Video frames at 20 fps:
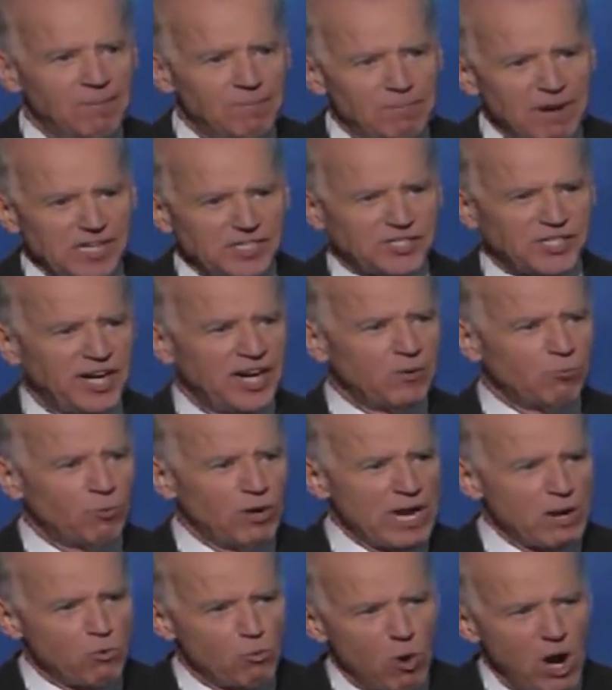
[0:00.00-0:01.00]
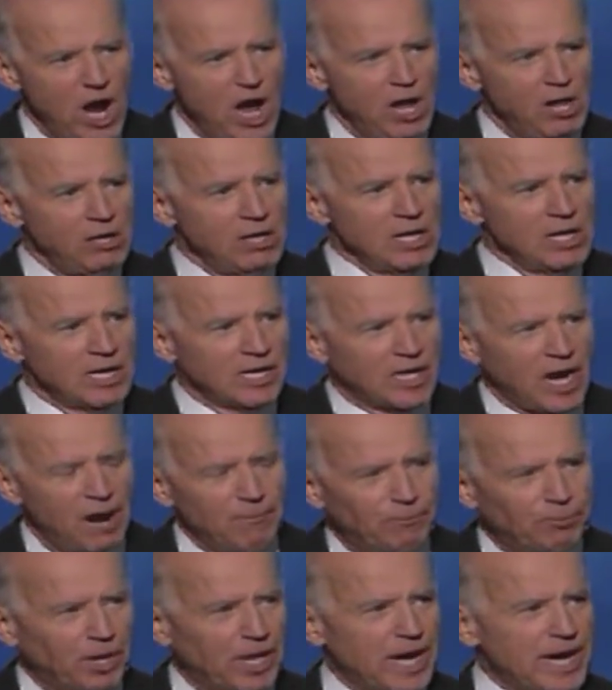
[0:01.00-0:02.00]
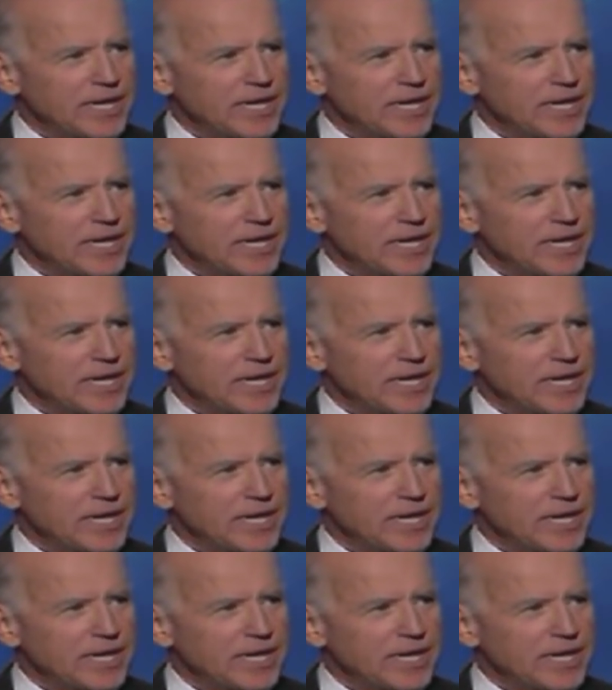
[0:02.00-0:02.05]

kid, this fucking piece of